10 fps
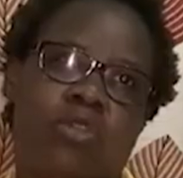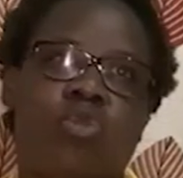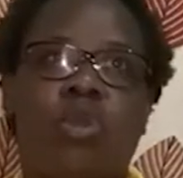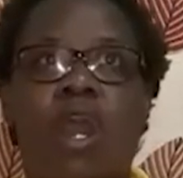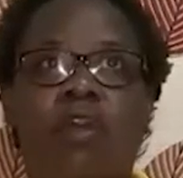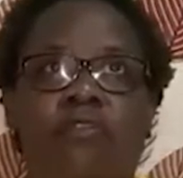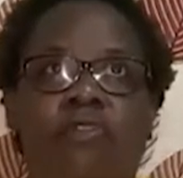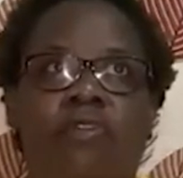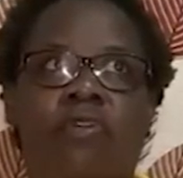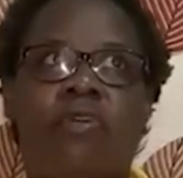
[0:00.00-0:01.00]
to have
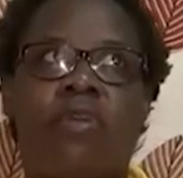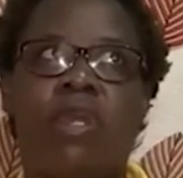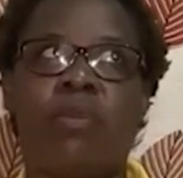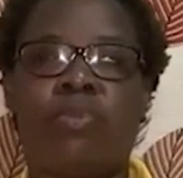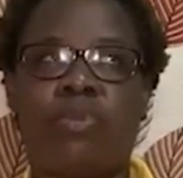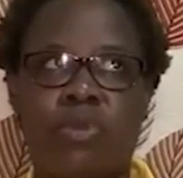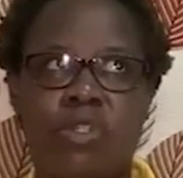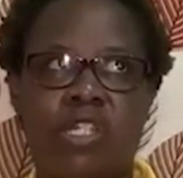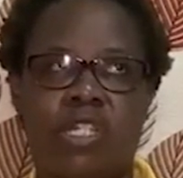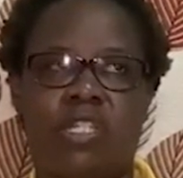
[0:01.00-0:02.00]
a
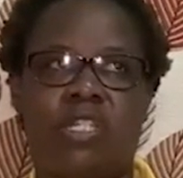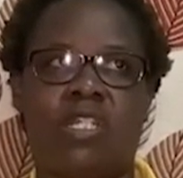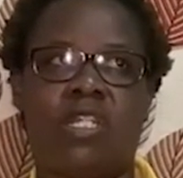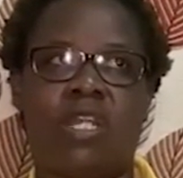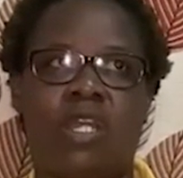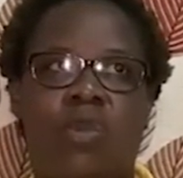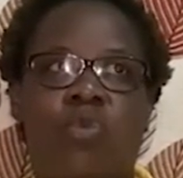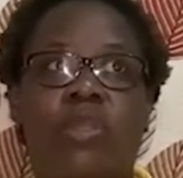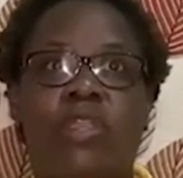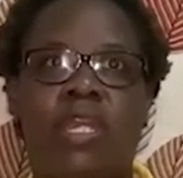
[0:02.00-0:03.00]
project
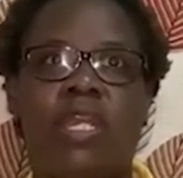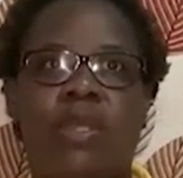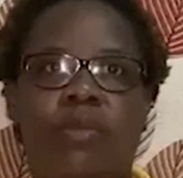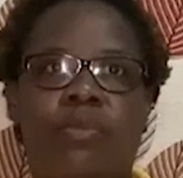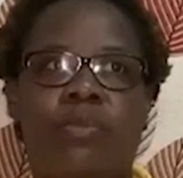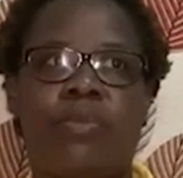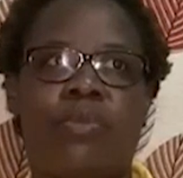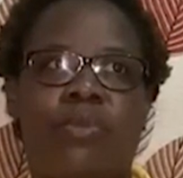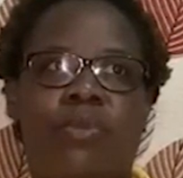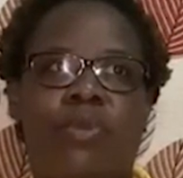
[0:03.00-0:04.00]
with him
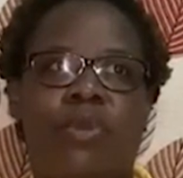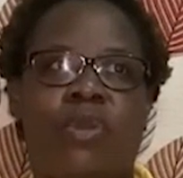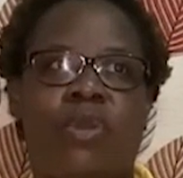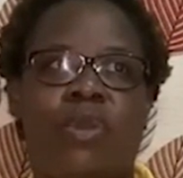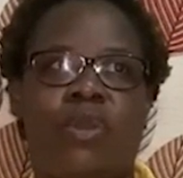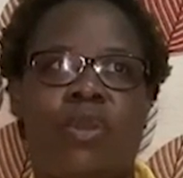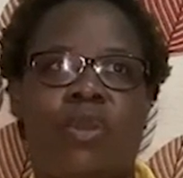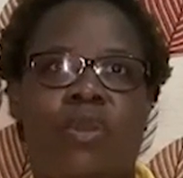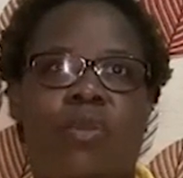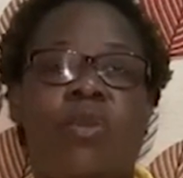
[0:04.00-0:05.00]

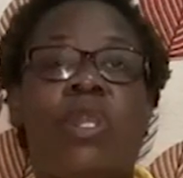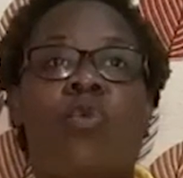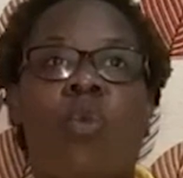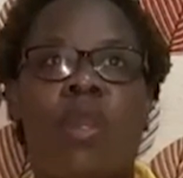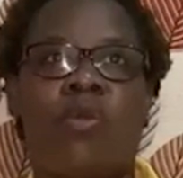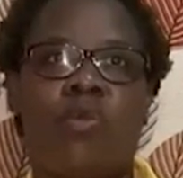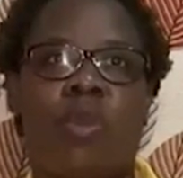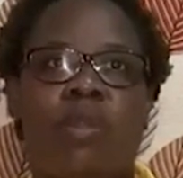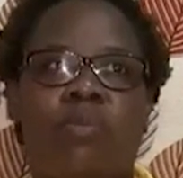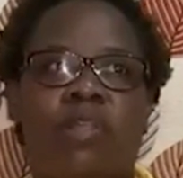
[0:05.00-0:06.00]
on a
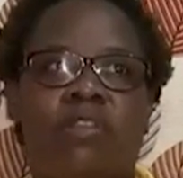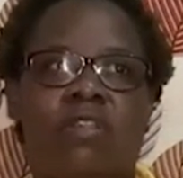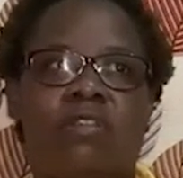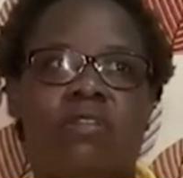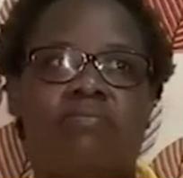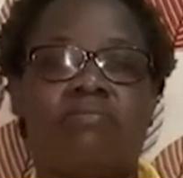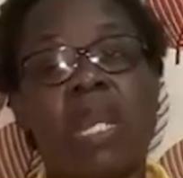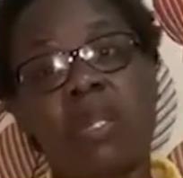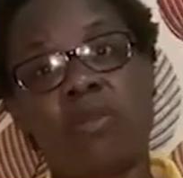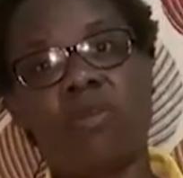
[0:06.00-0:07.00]
one-on-one basis.
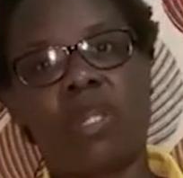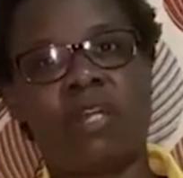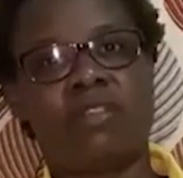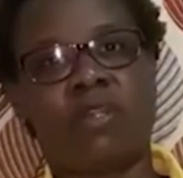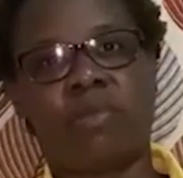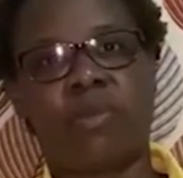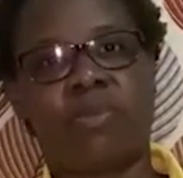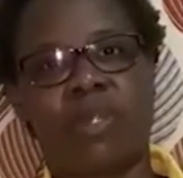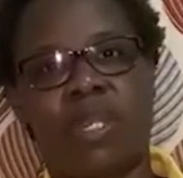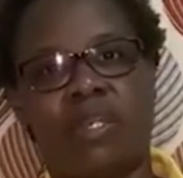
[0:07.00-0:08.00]
And God answered my
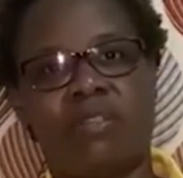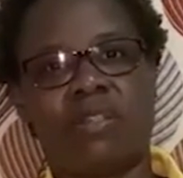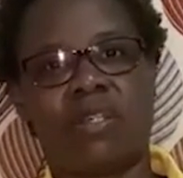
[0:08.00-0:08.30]
prayers.